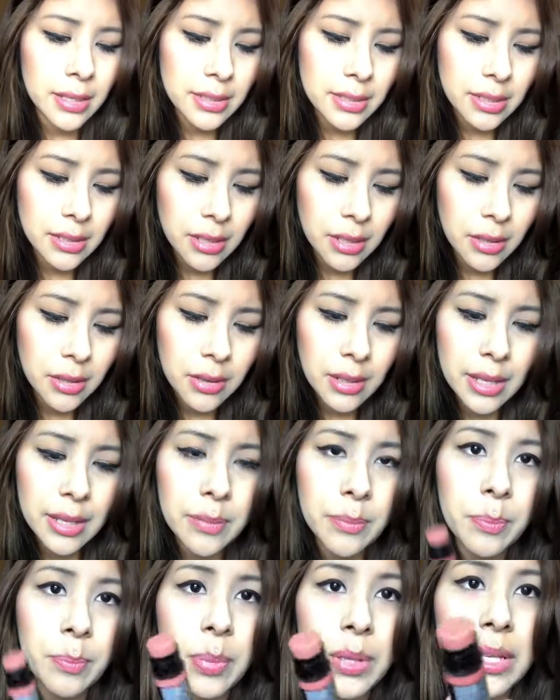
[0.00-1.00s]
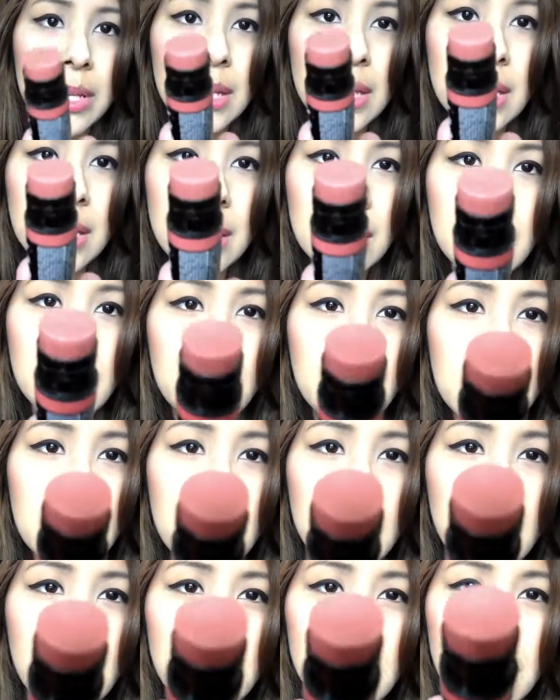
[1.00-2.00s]
It's another like pinky
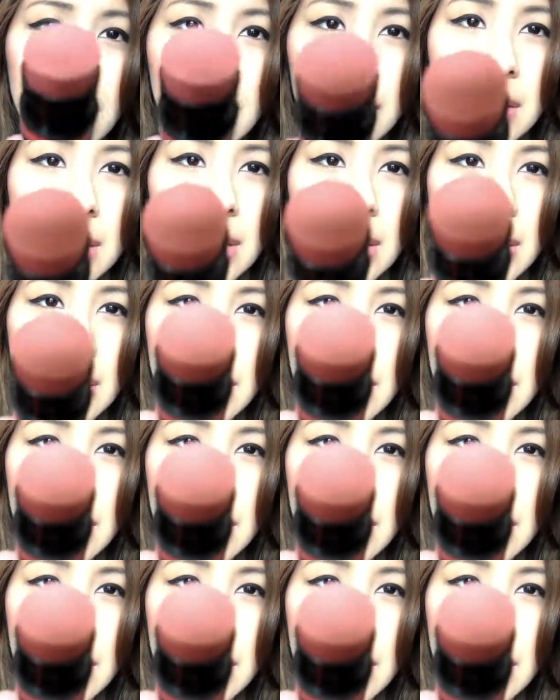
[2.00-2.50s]
nudie color. It looks like